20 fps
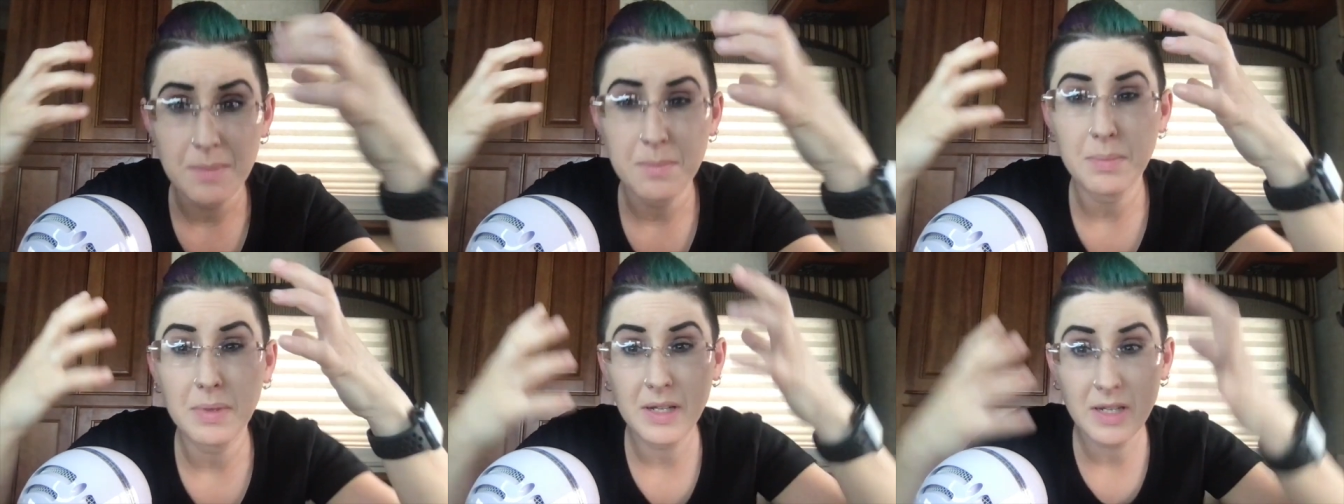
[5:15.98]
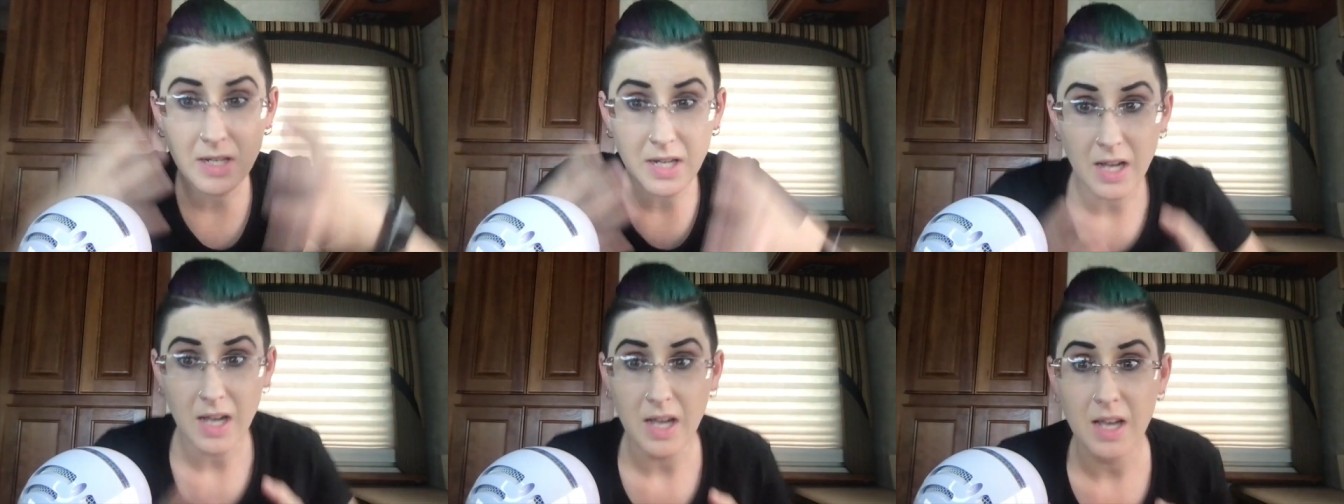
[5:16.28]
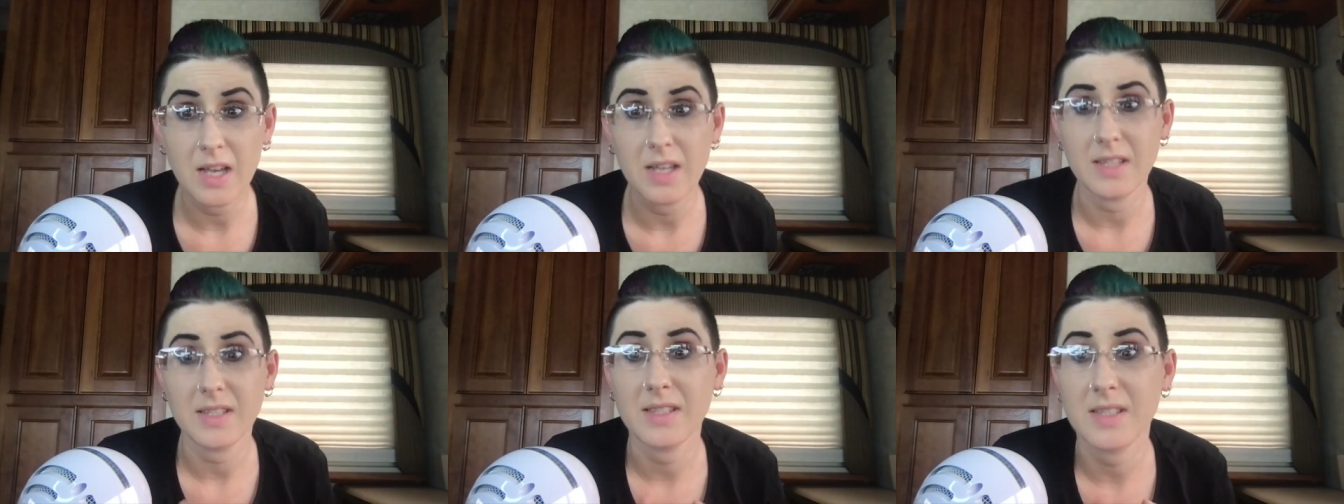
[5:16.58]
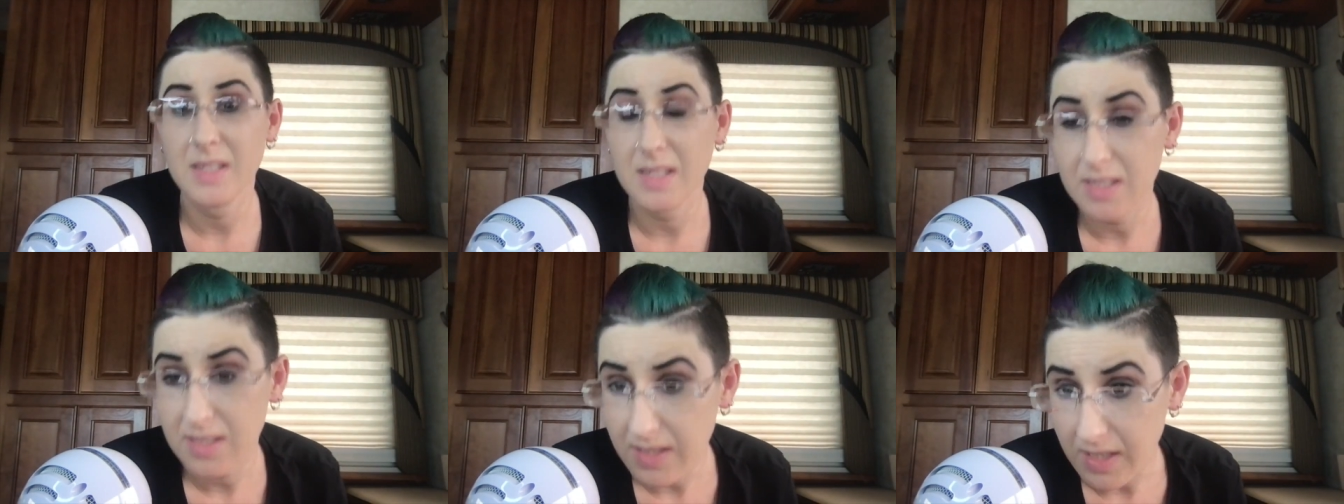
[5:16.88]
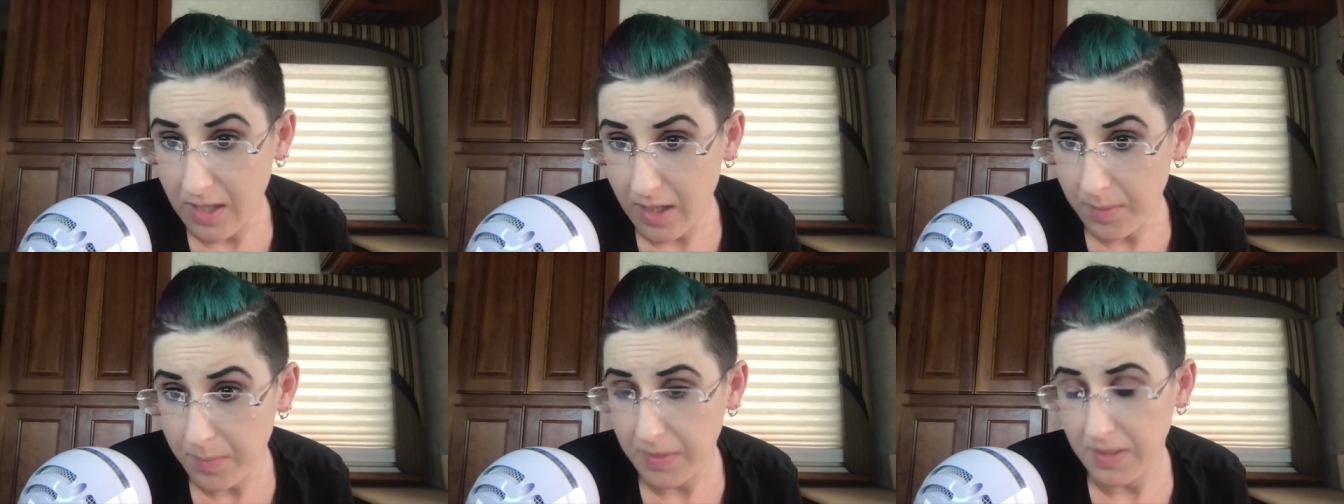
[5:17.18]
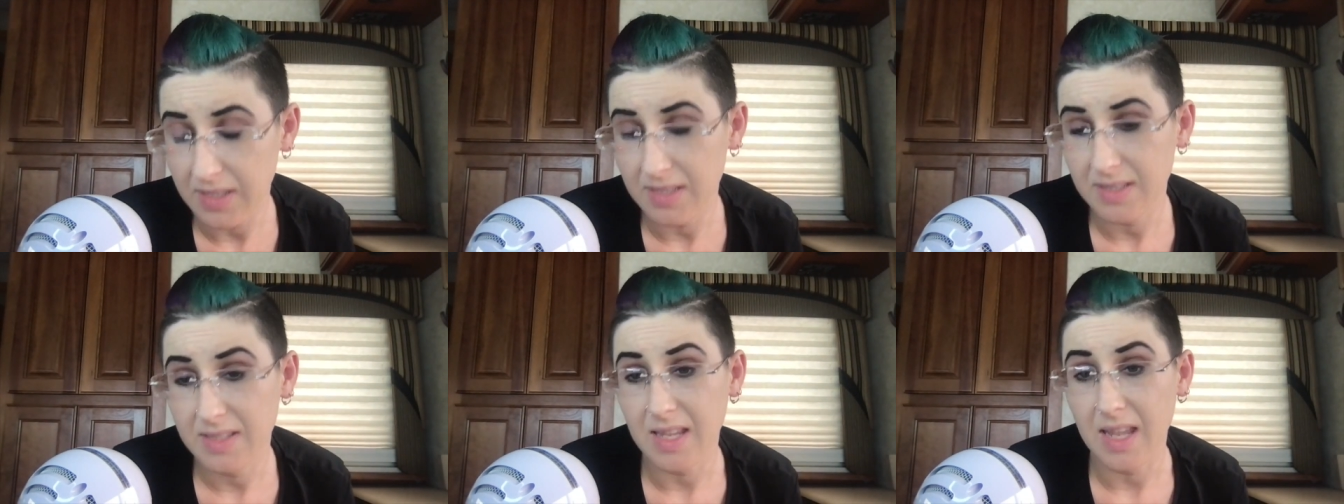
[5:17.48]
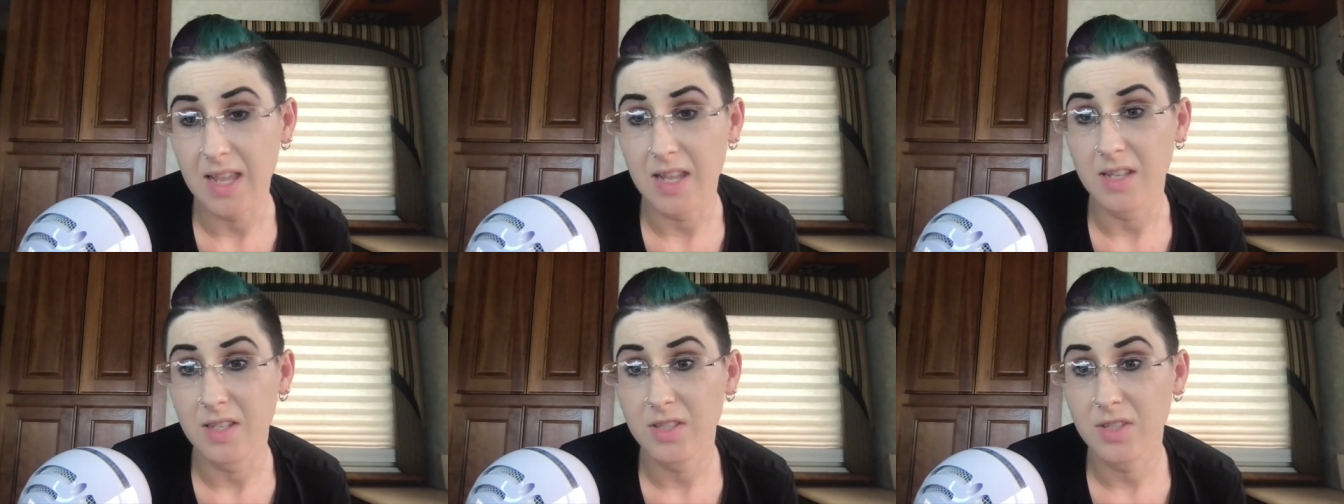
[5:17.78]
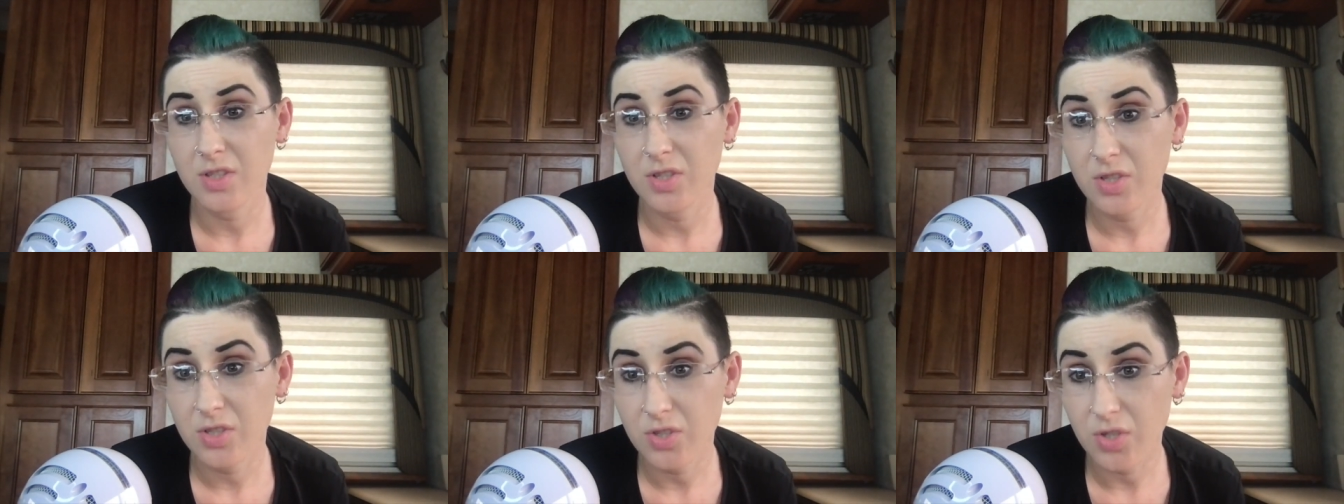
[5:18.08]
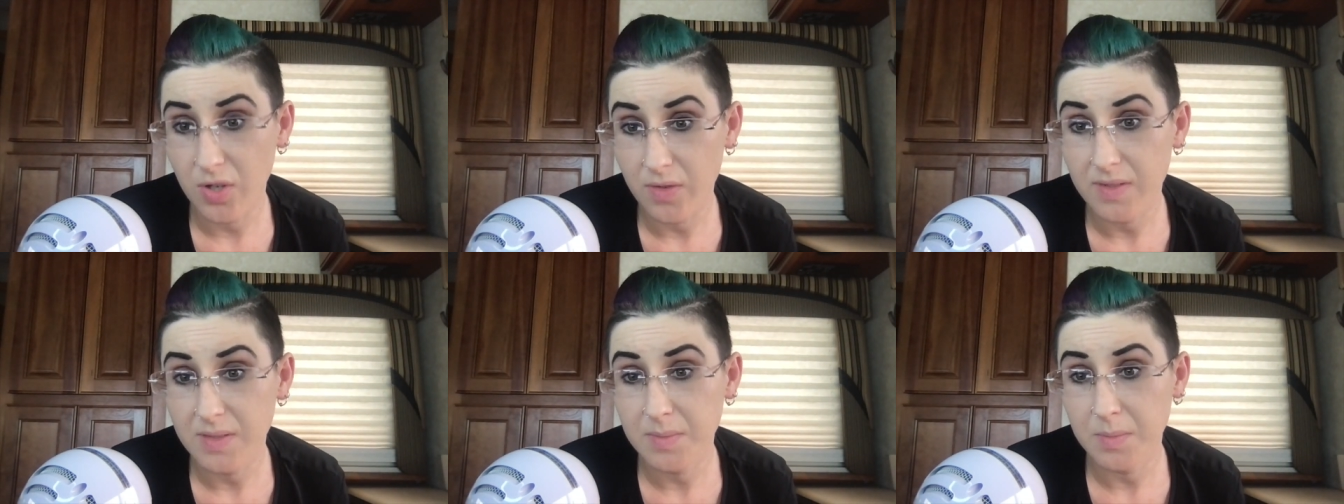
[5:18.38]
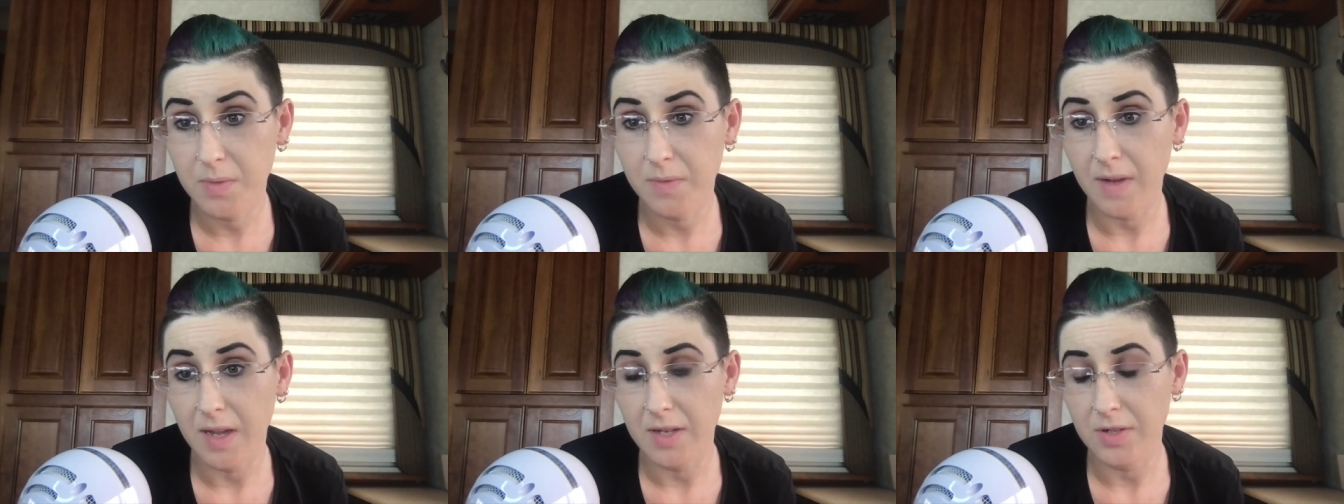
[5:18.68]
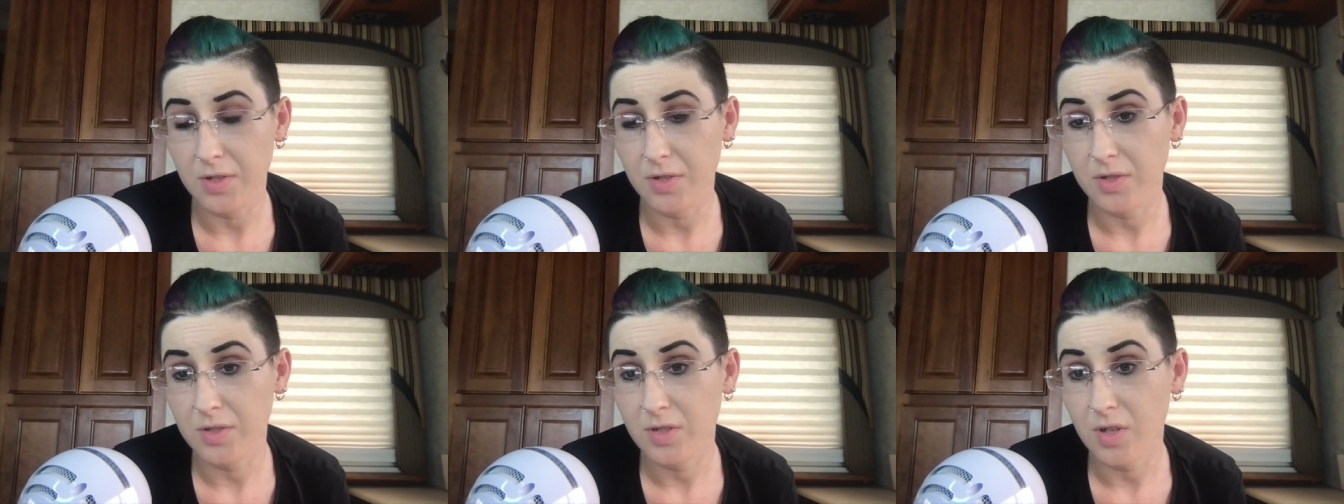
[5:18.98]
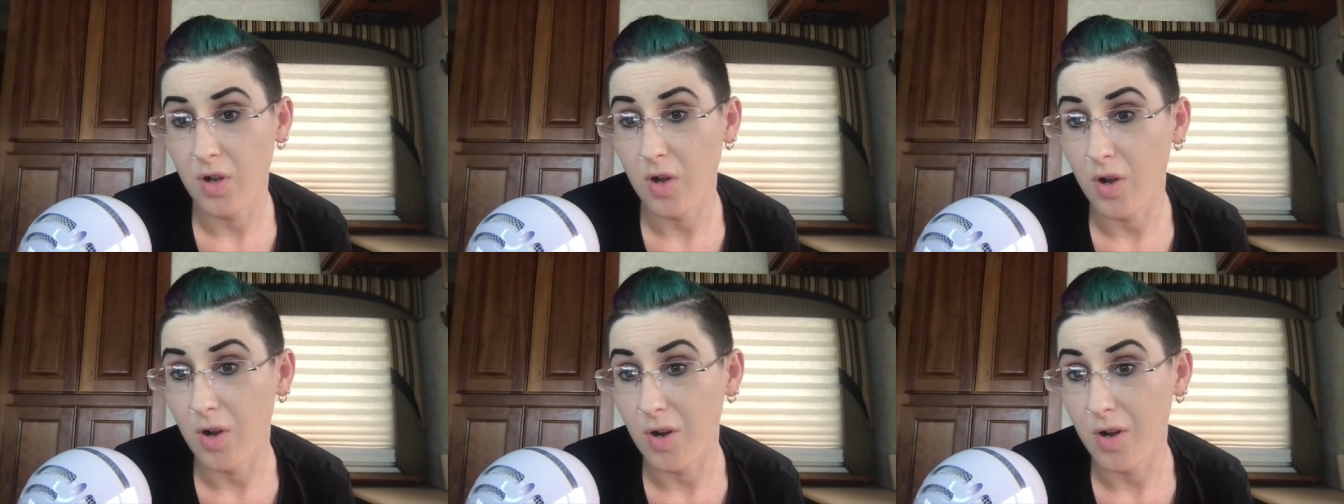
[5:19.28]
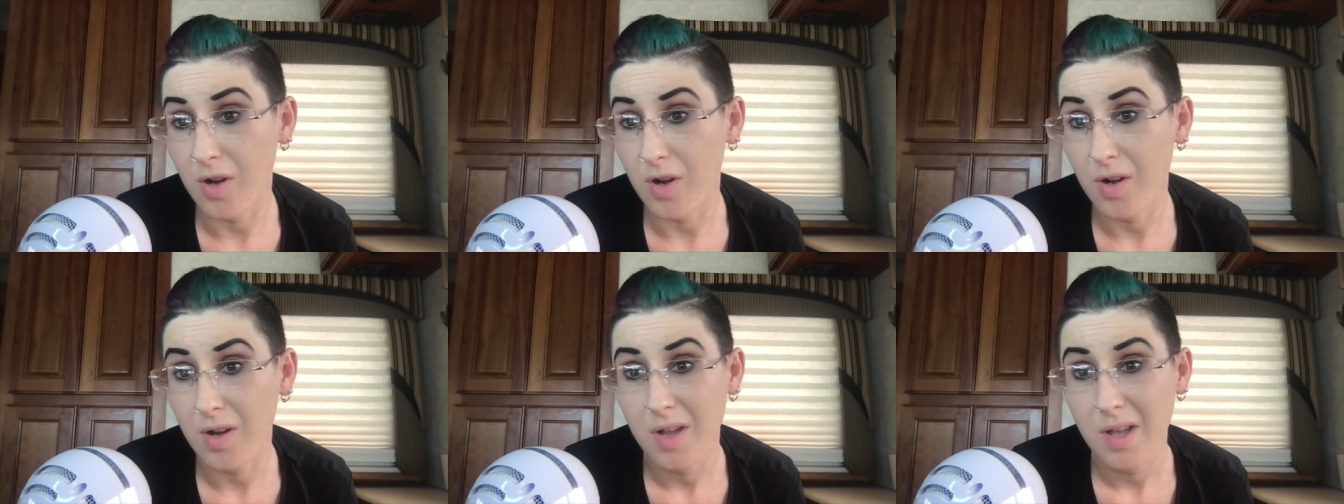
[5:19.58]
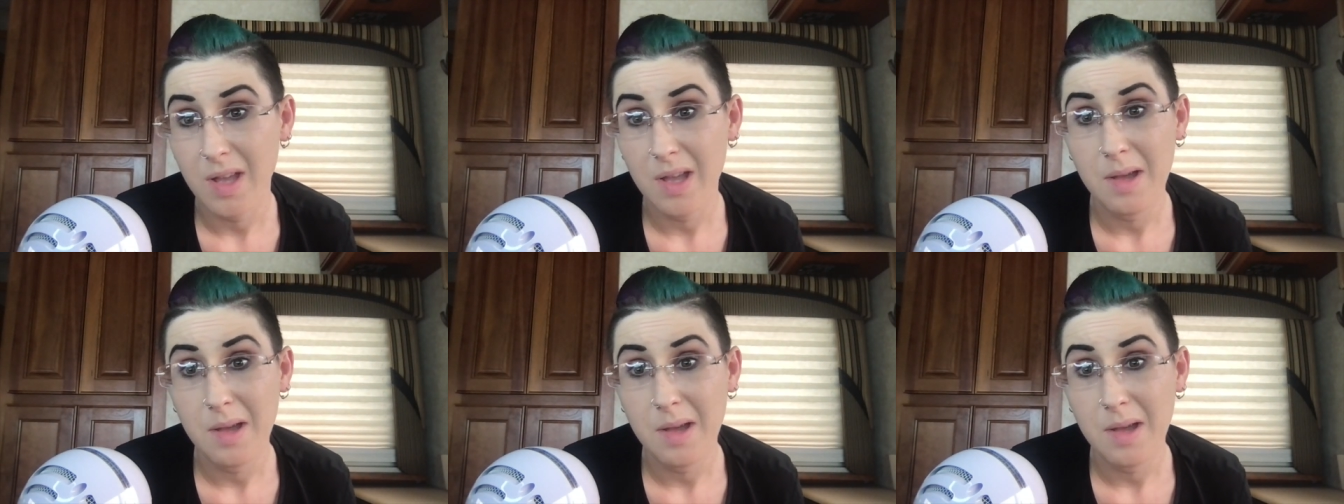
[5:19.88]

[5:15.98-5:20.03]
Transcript: because these therapies and service providers are